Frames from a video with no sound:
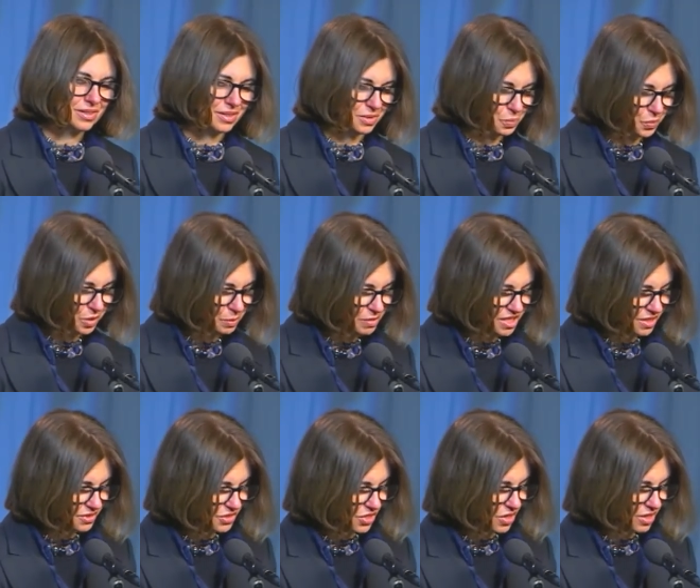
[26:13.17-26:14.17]
It would be
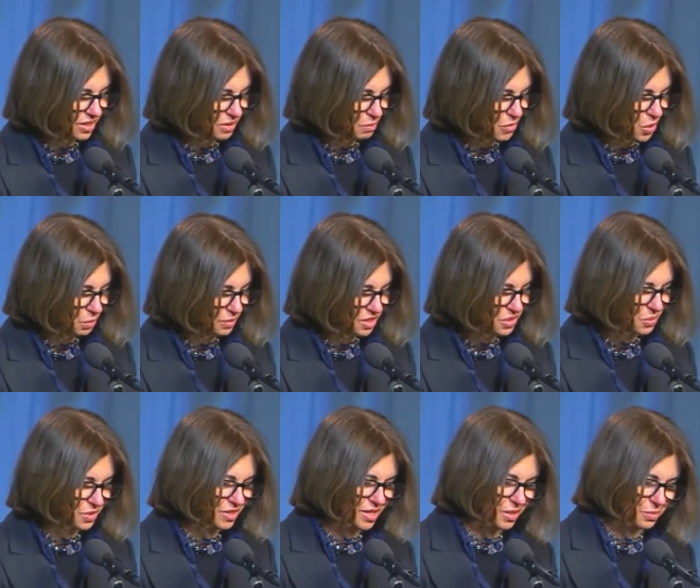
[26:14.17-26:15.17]
exotic moment
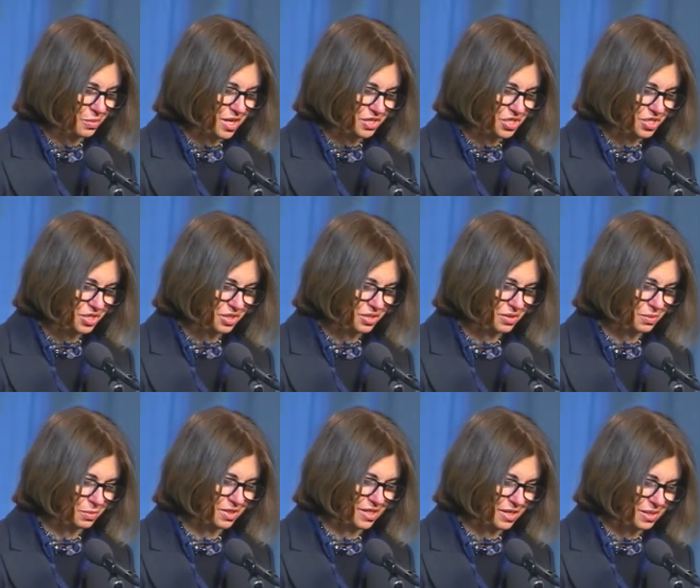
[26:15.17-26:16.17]
without rush,
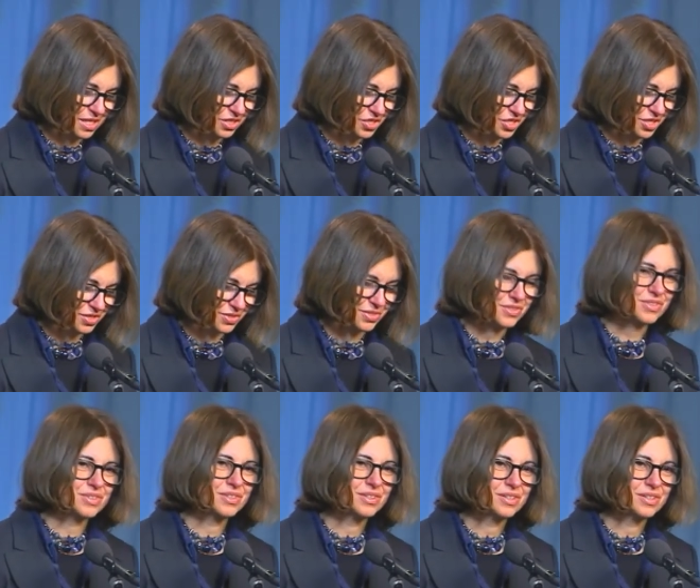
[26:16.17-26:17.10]
without engines,